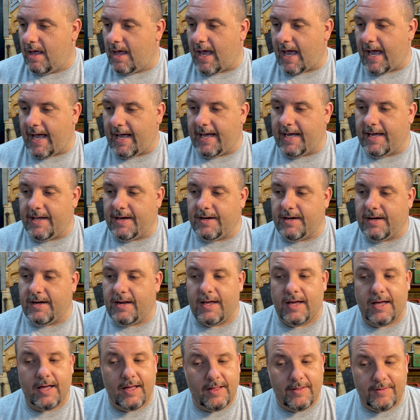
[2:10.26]
And
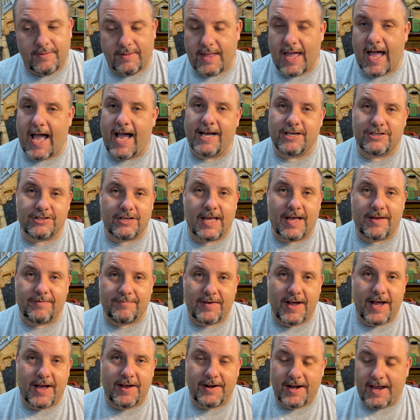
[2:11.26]
actually I
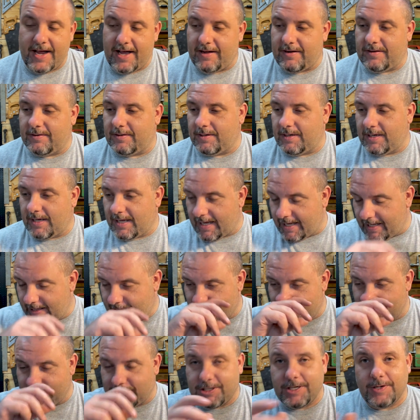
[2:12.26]
found out
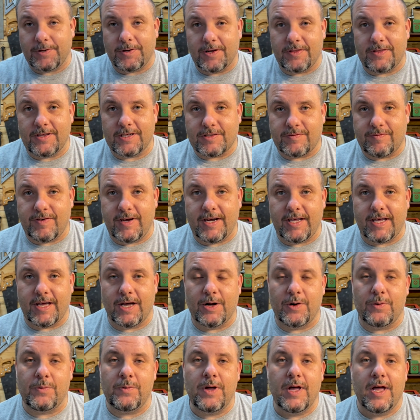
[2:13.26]
at the shooting of this
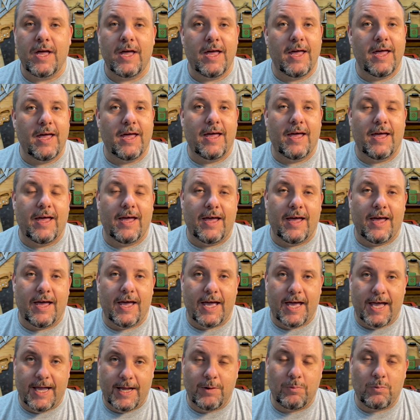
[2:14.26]
video,
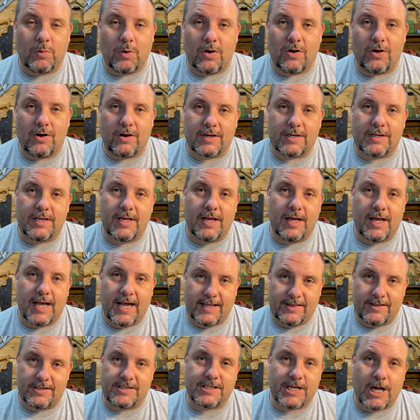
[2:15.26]
he worked
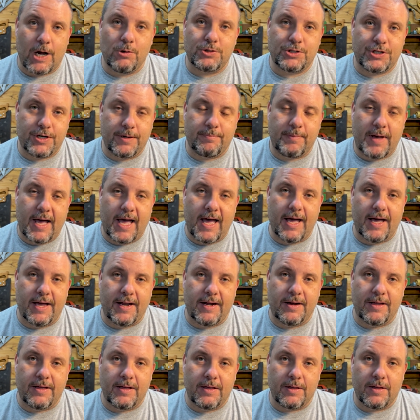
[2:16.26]
at Scotia
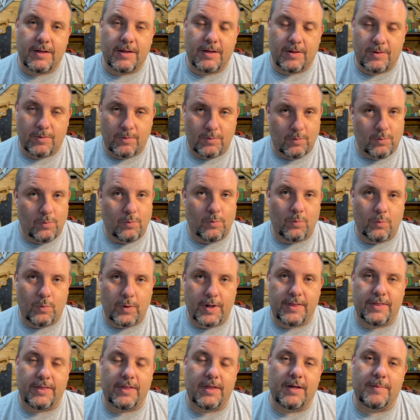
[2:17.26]
Mine
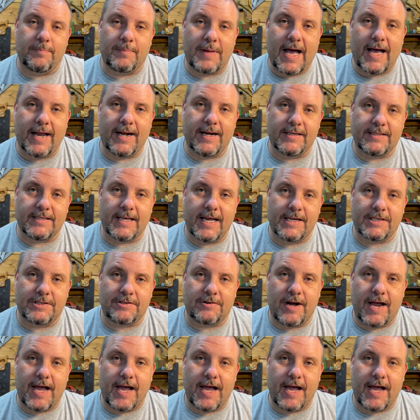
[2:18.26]
when the mine disaster